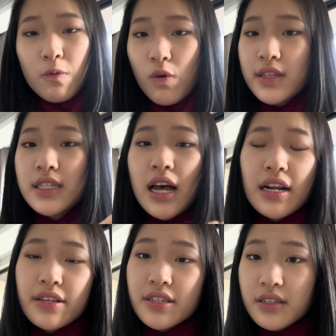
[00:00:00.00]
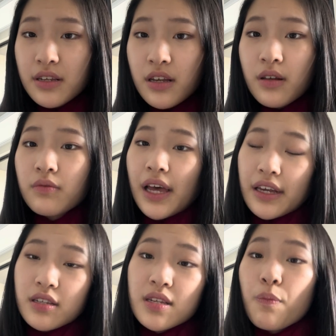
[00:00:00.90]
one side is
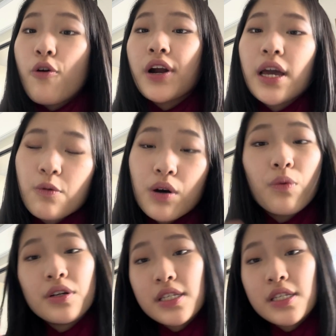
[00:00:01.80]
supporting, what